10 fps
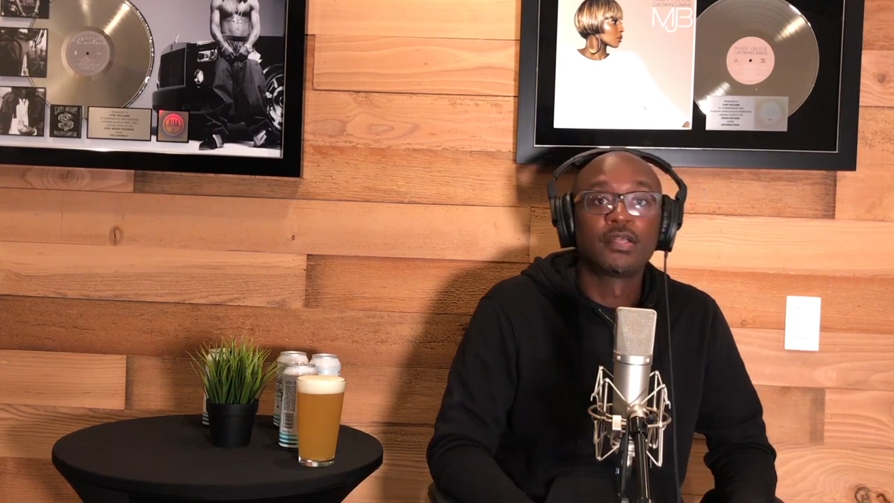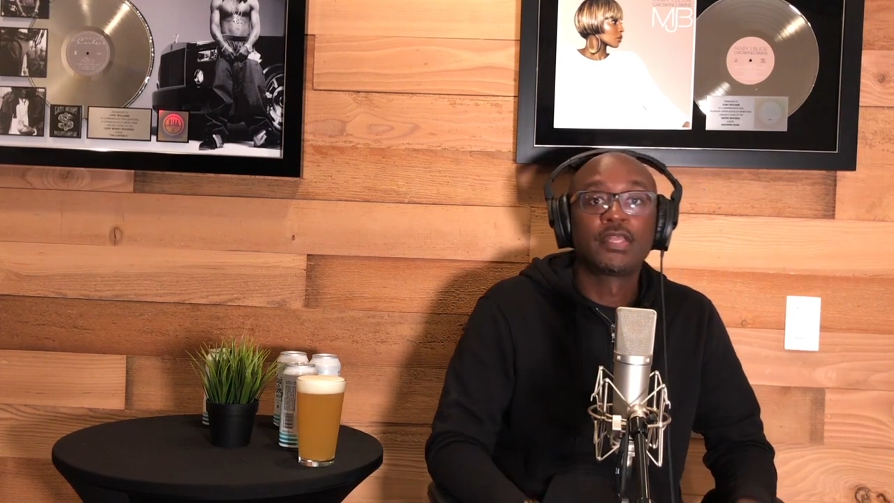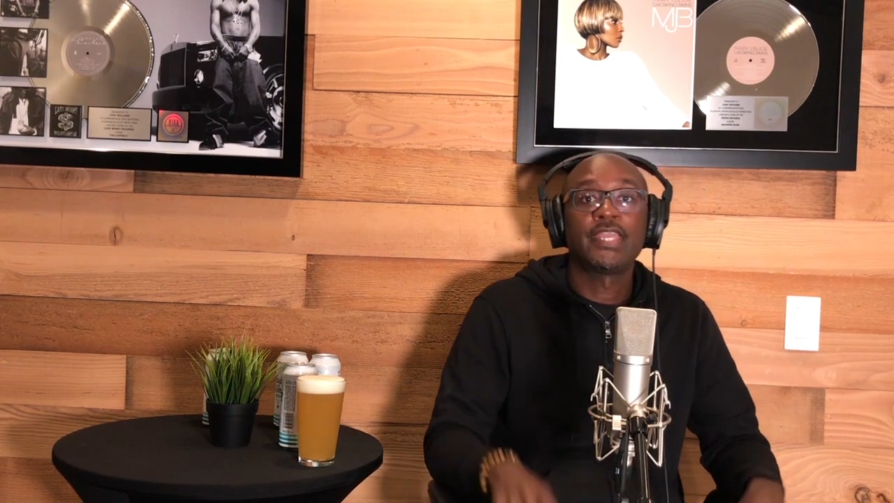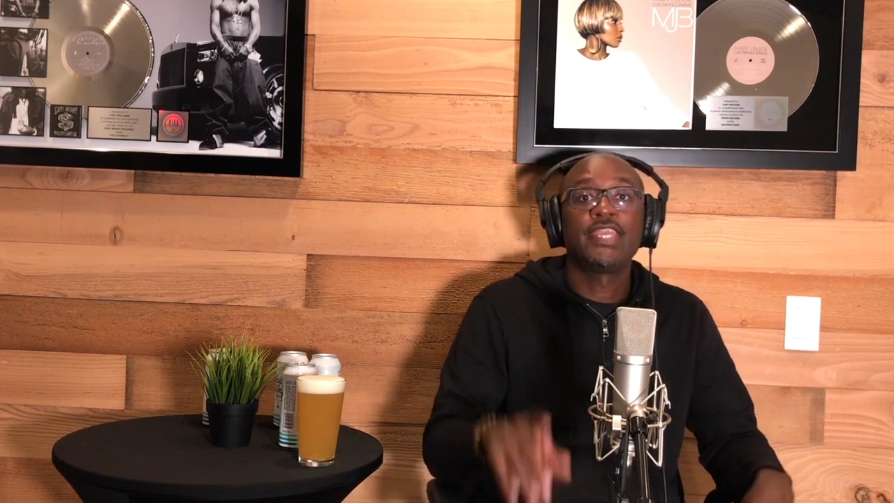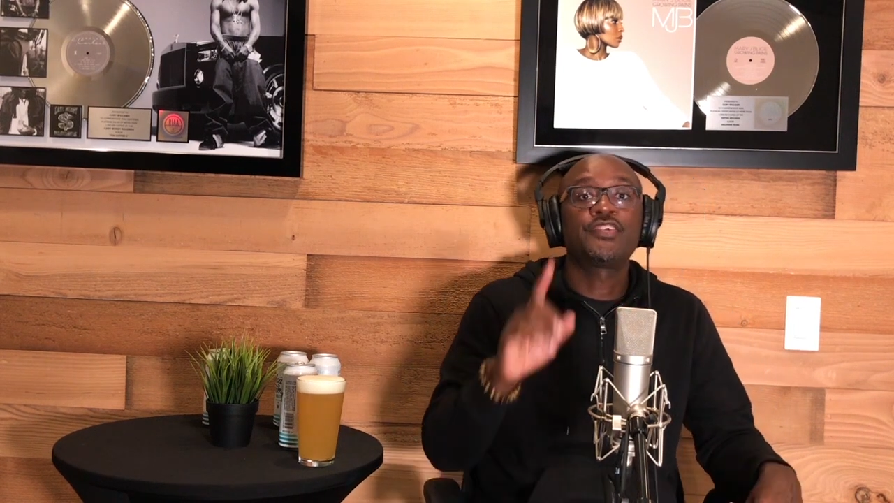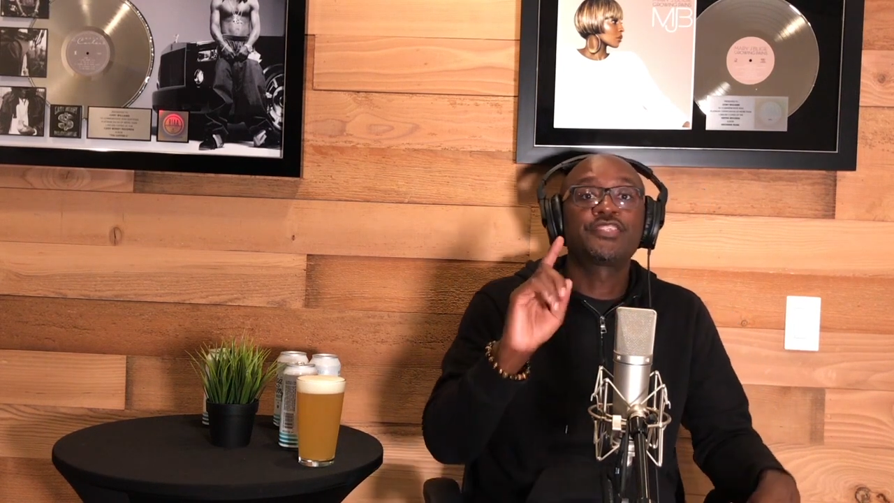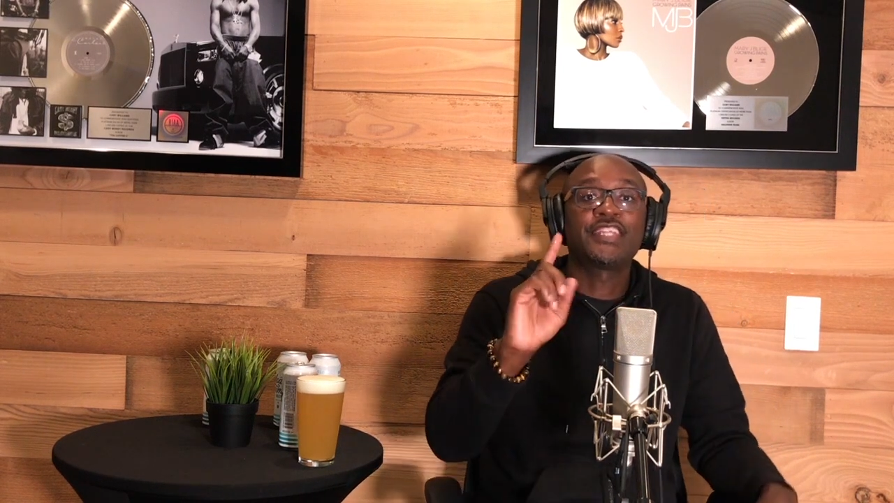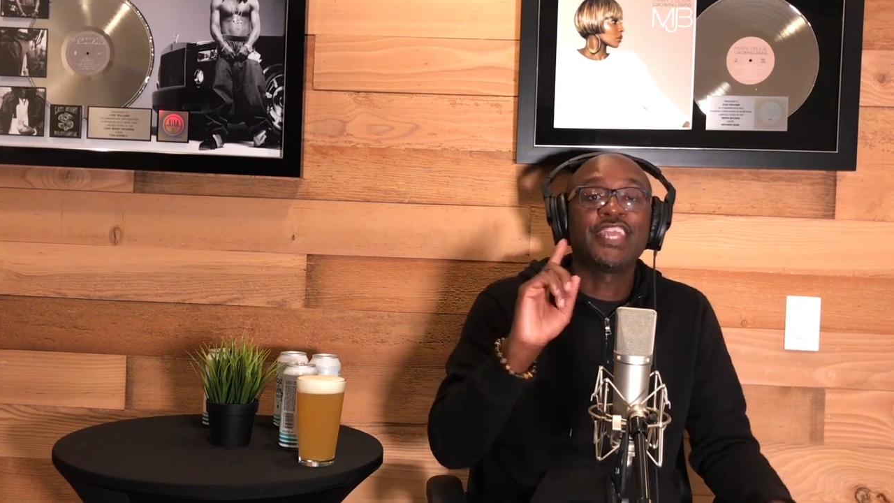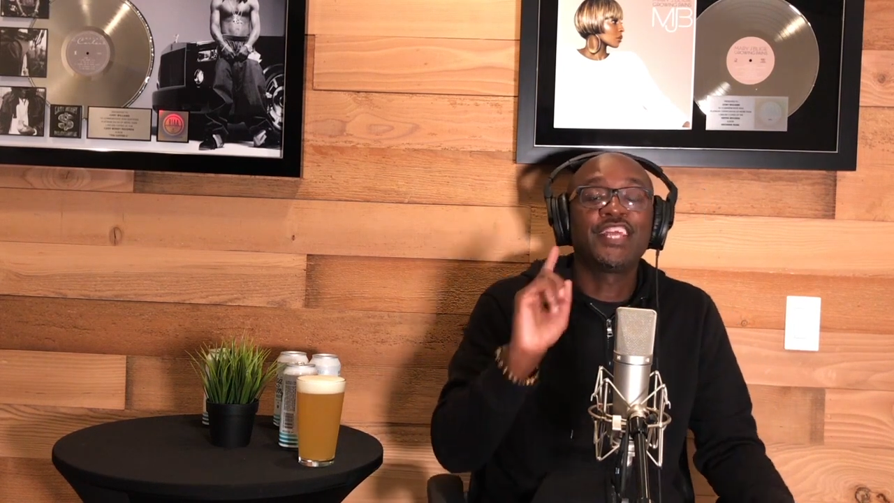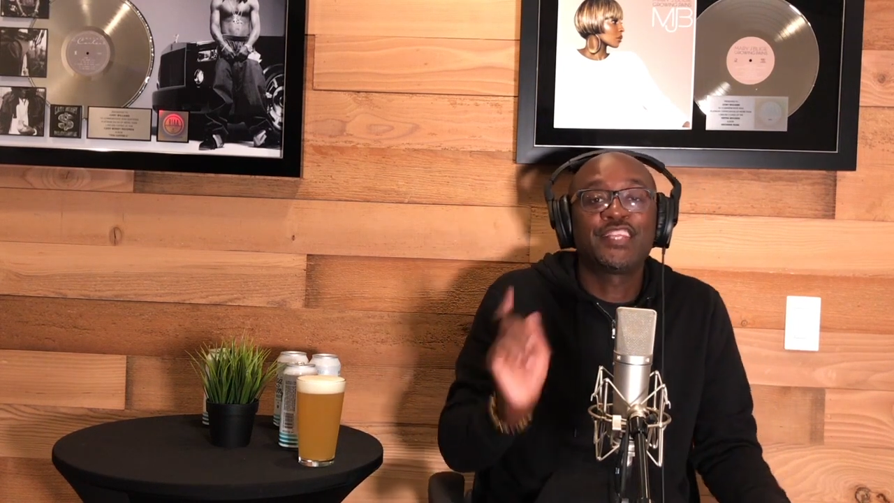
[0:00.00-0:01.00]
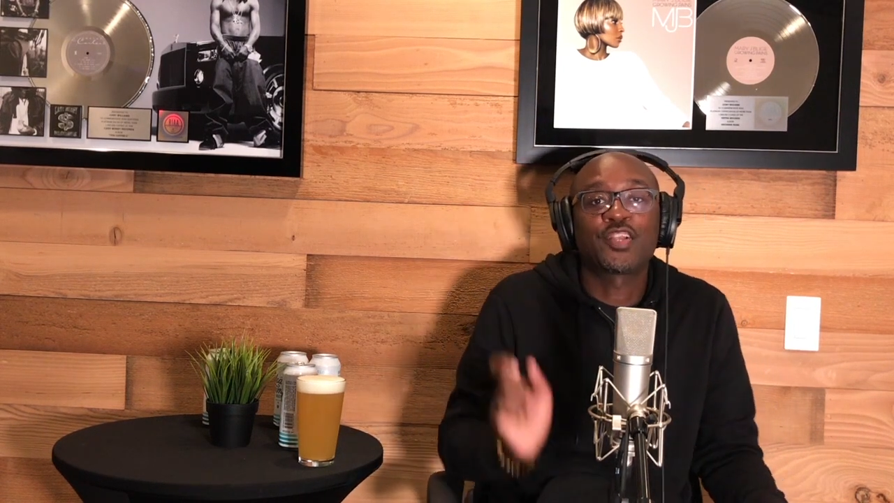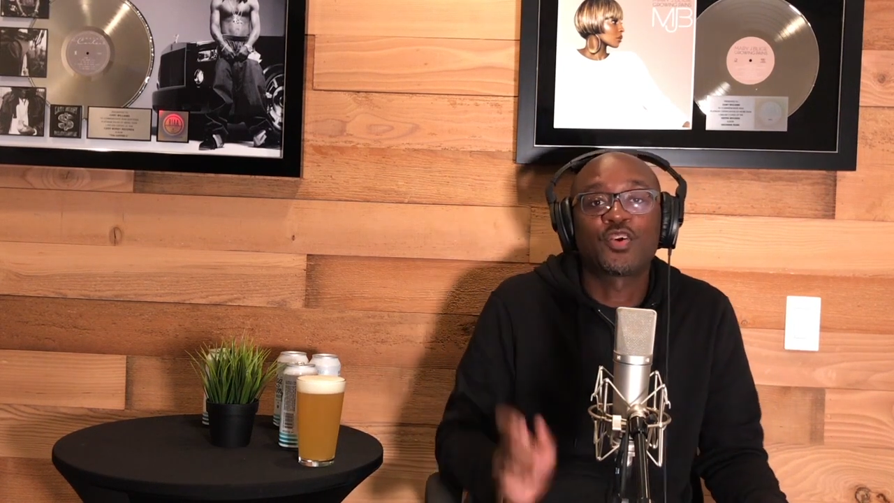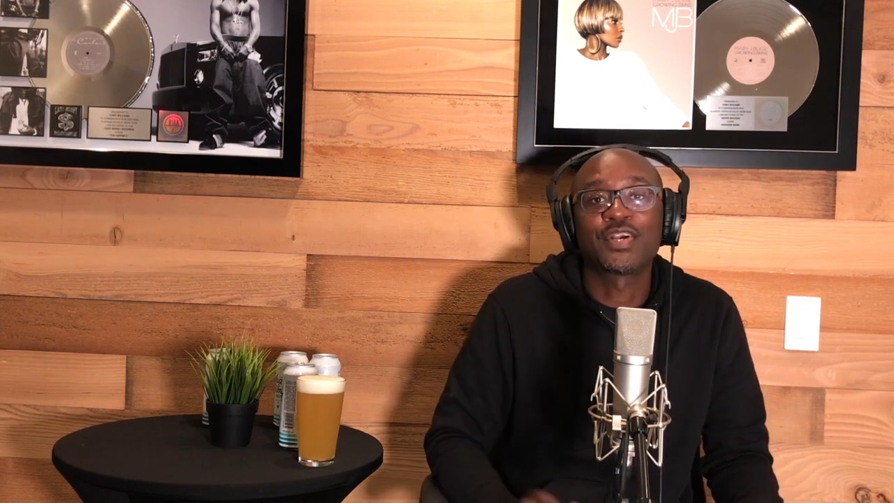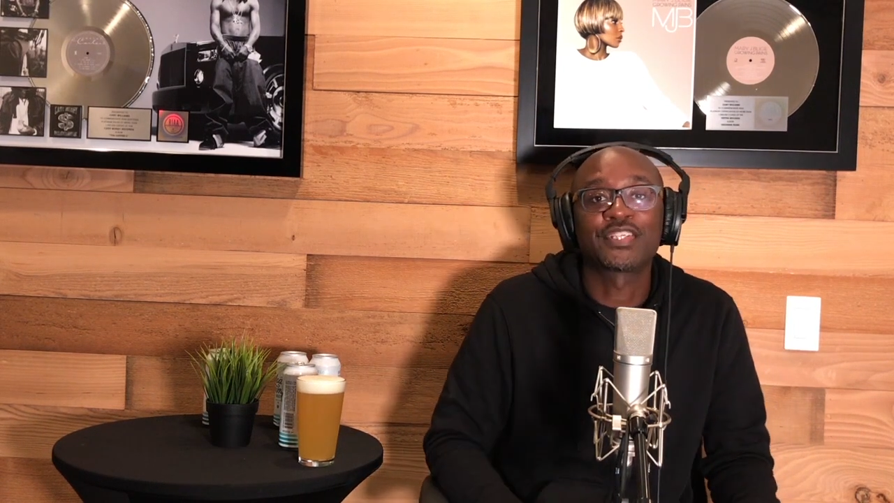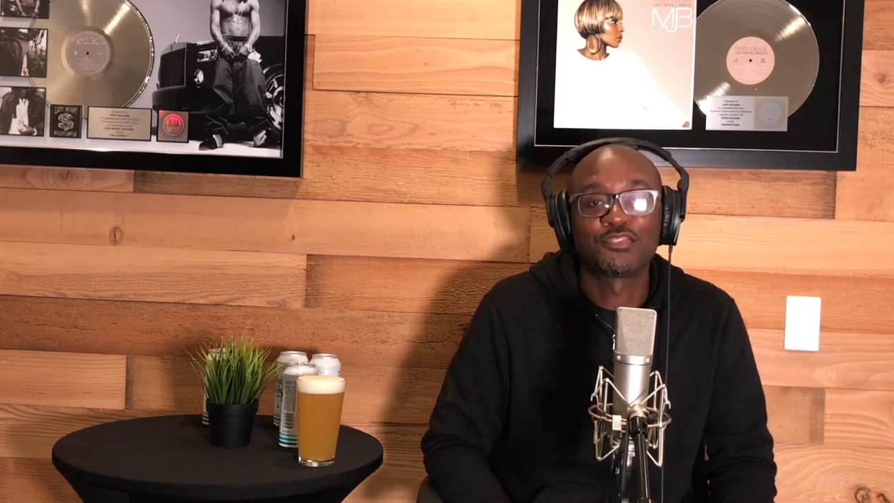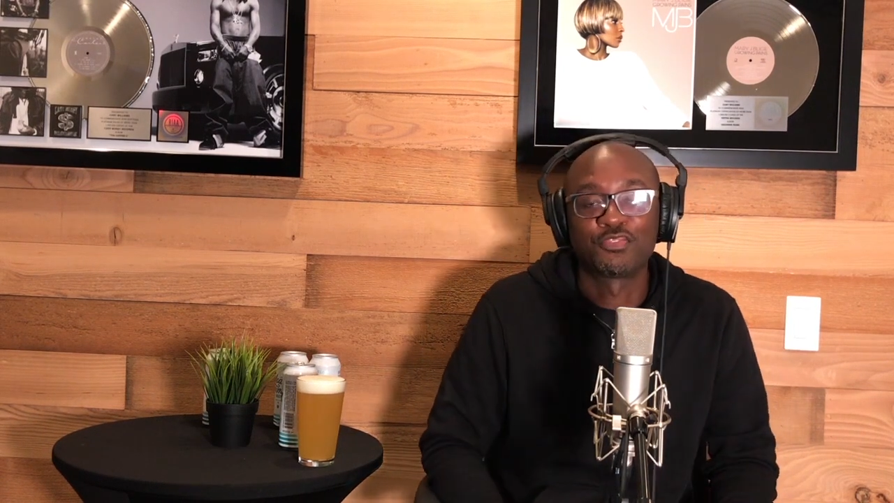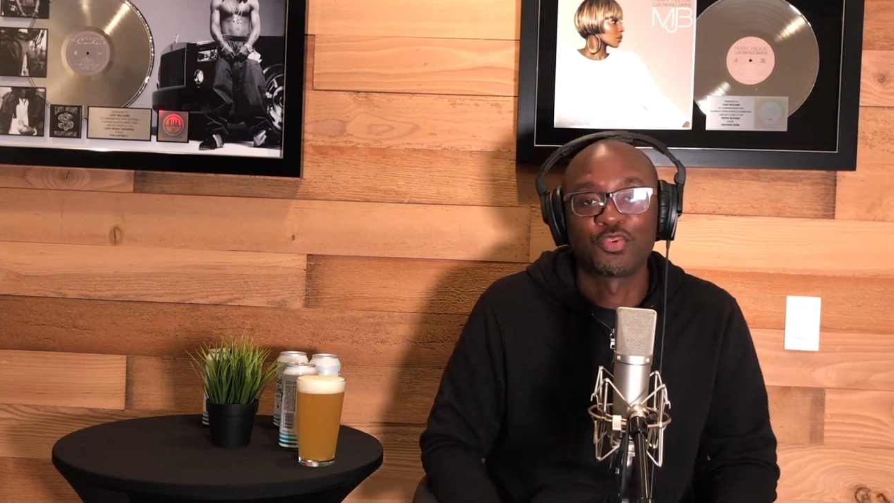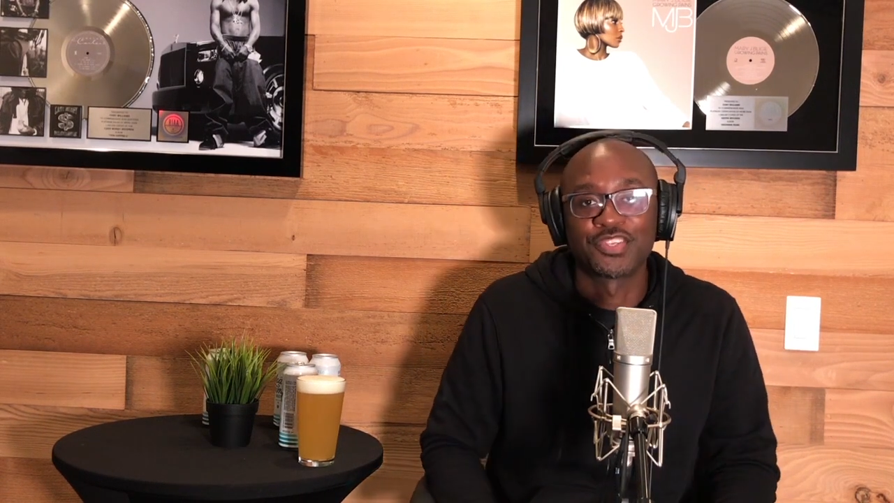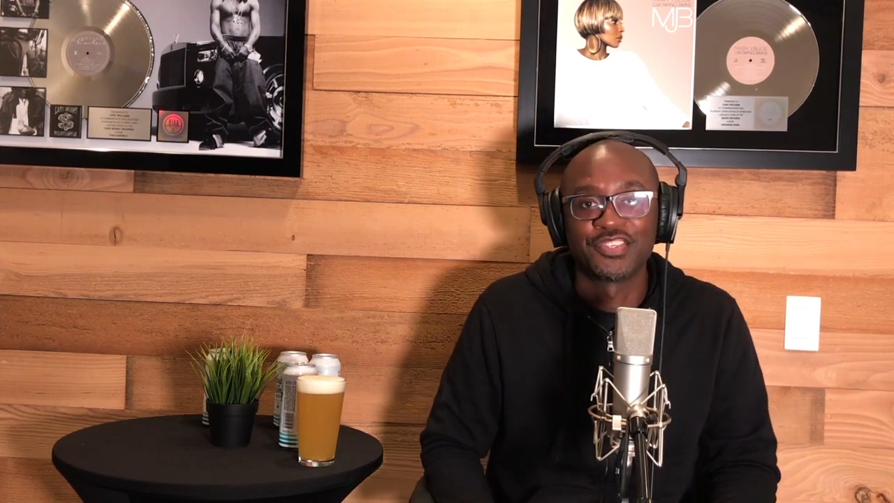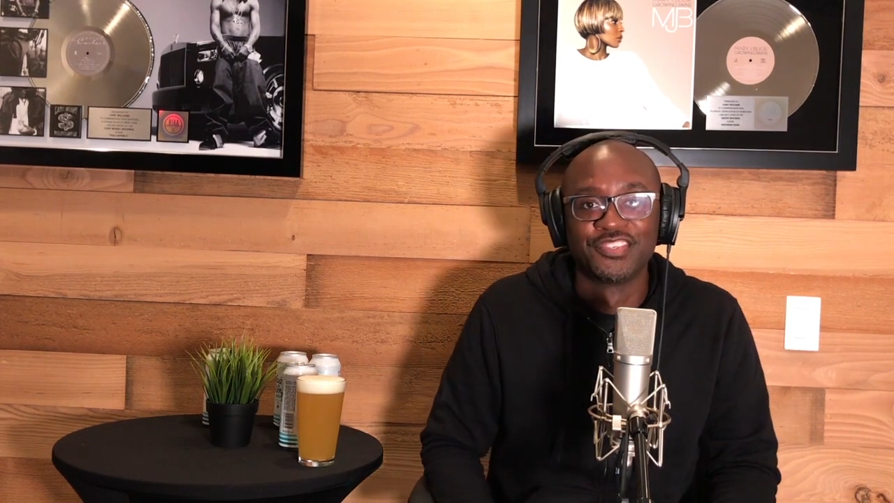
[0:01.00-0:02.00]
Here's an alien question
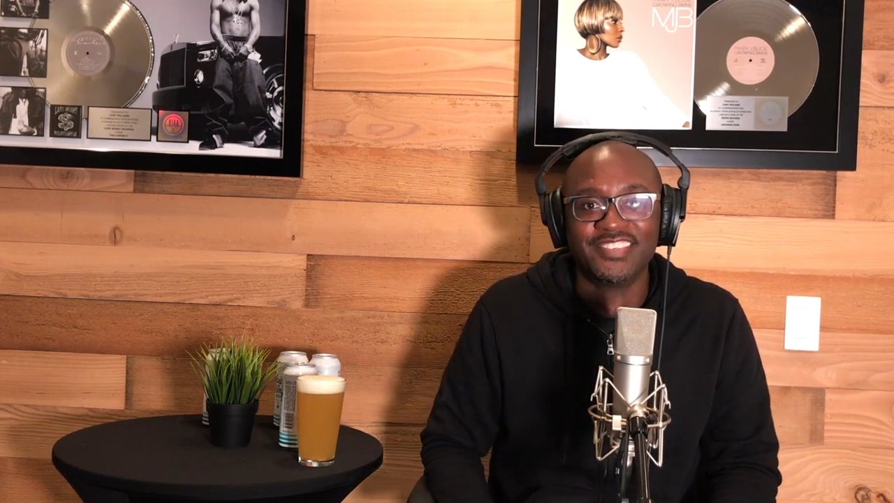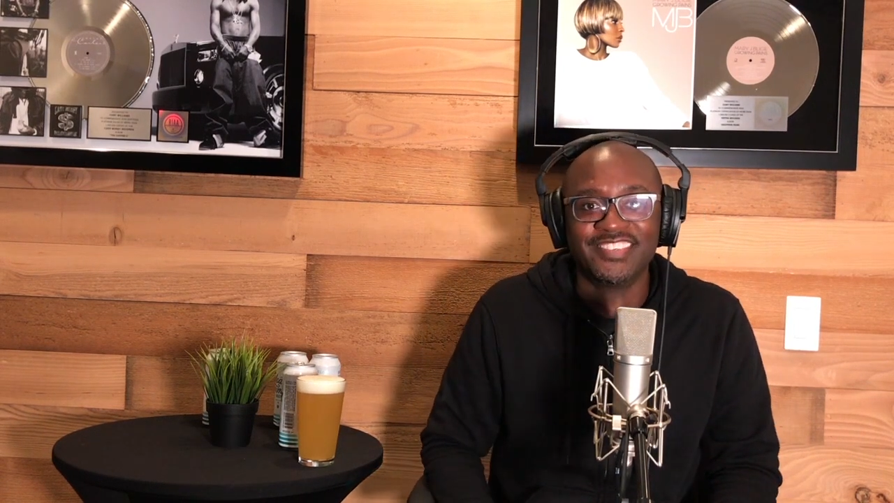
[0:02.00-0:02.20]
for you.